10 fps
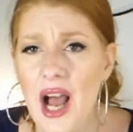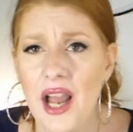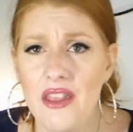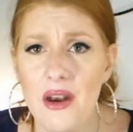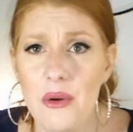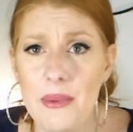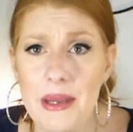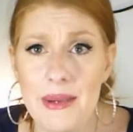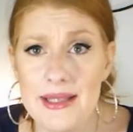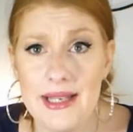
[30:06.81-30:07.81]
I thought it would be
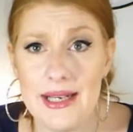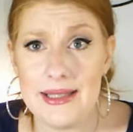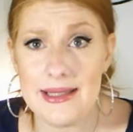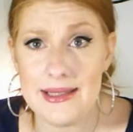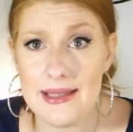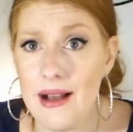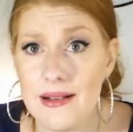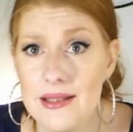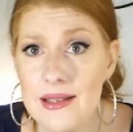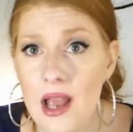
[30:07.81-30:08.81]
amazing and it
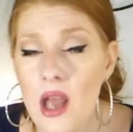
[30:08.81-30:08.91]
sucks.